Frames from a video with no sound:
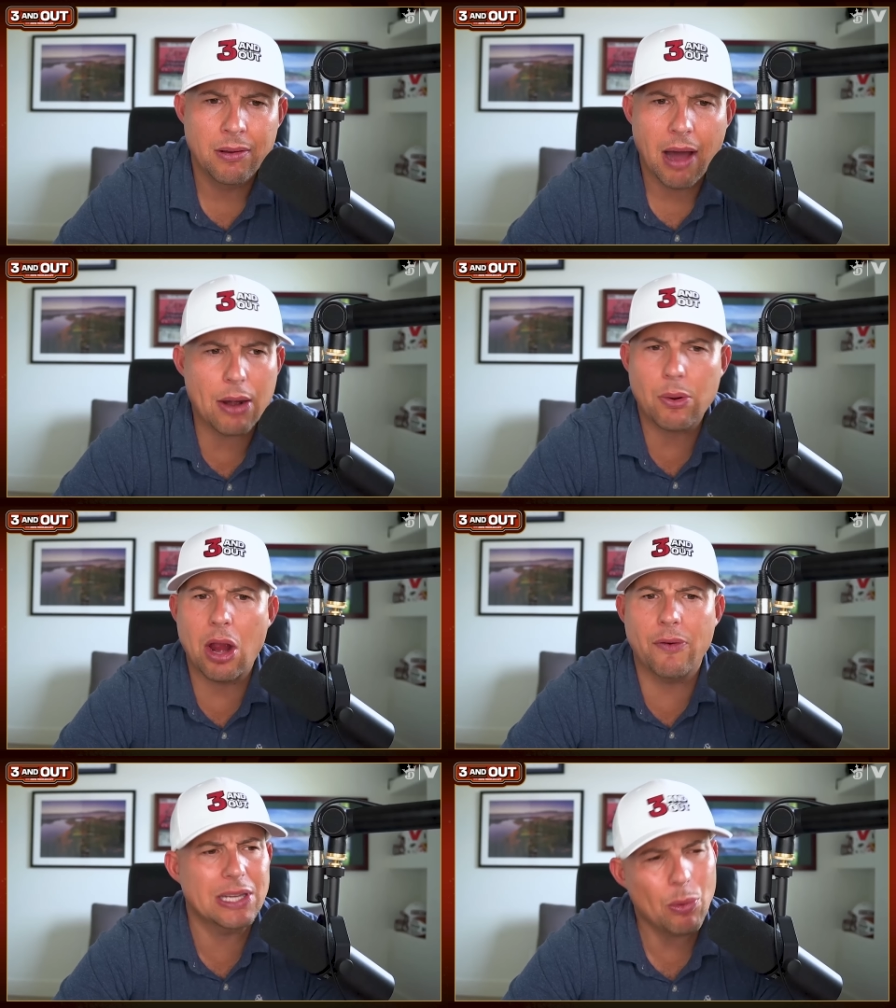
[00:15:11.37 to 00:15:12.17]
I don't
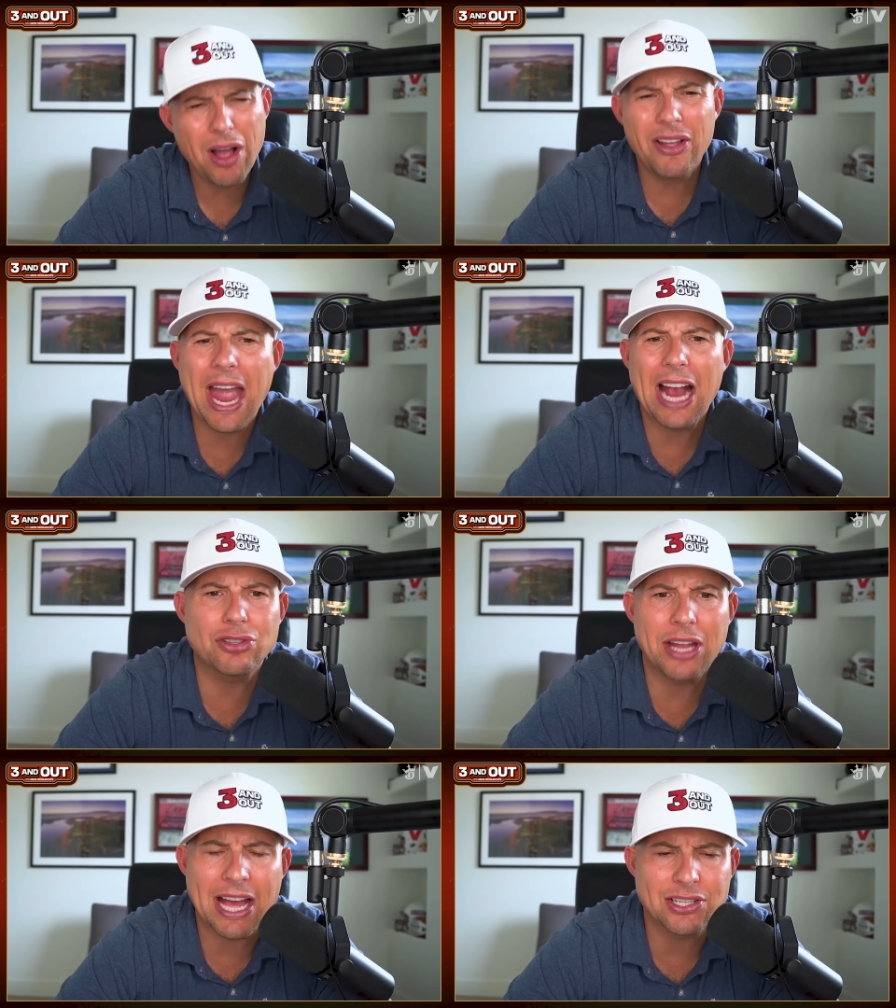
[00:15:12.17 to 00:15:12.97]
care if it's like, well, he
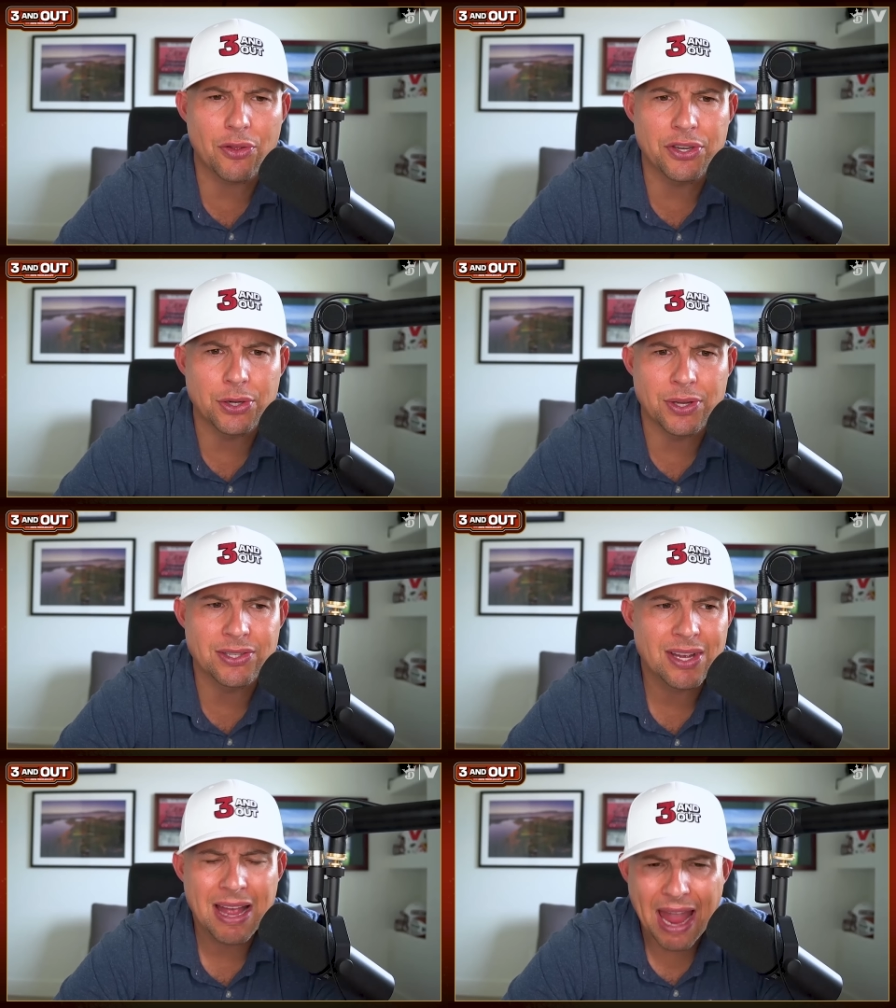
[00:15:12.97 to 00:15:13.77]
actually has all the
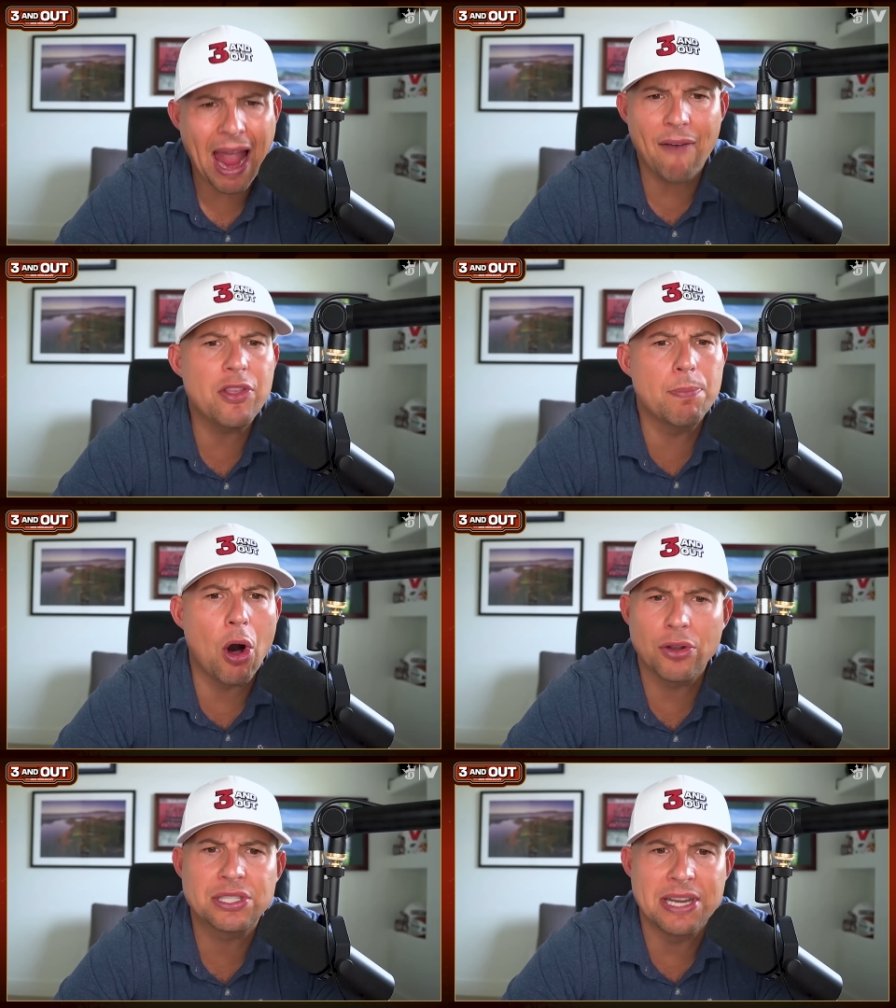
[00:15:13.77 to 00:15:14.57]
duties. Have the
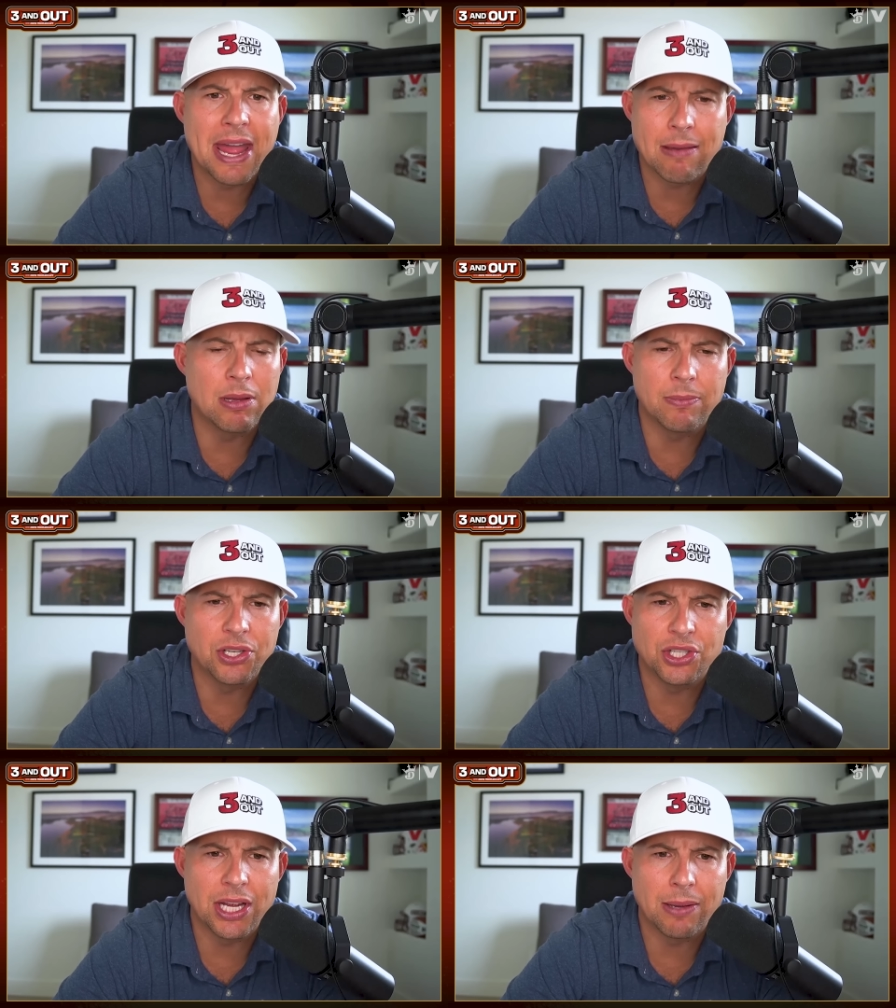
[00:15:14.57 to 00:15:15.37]
balls to name him the
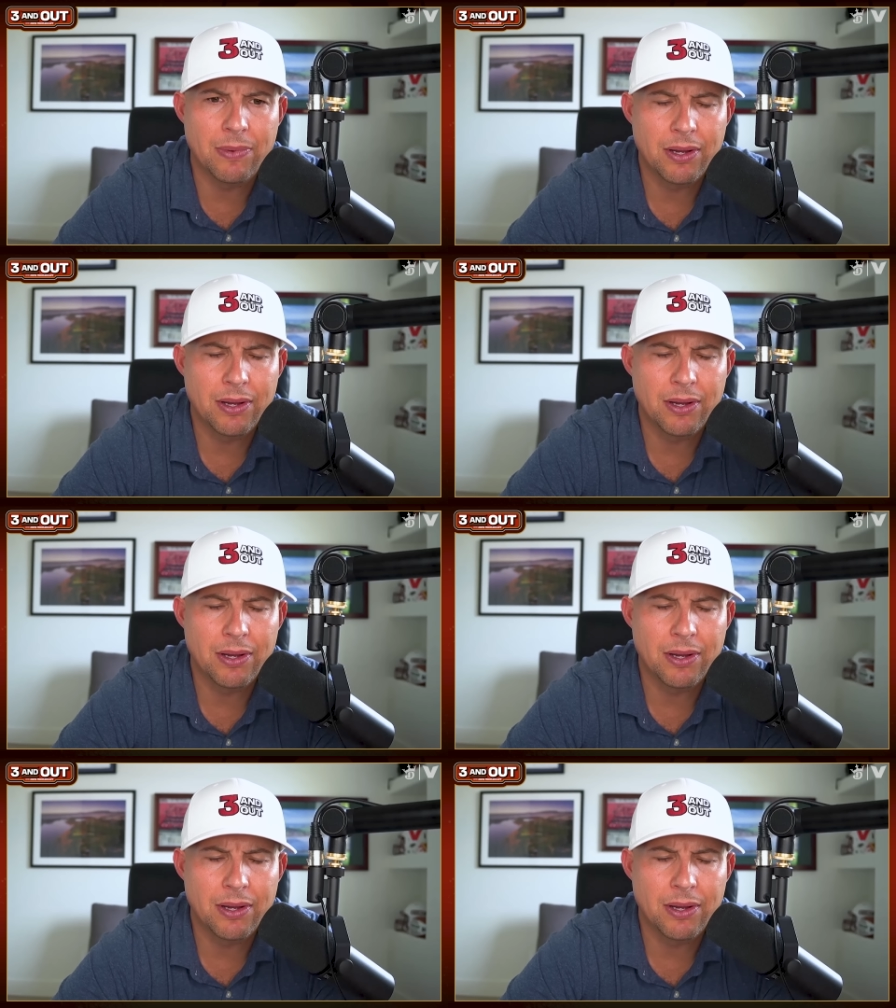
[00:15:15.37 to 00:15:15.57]
GM.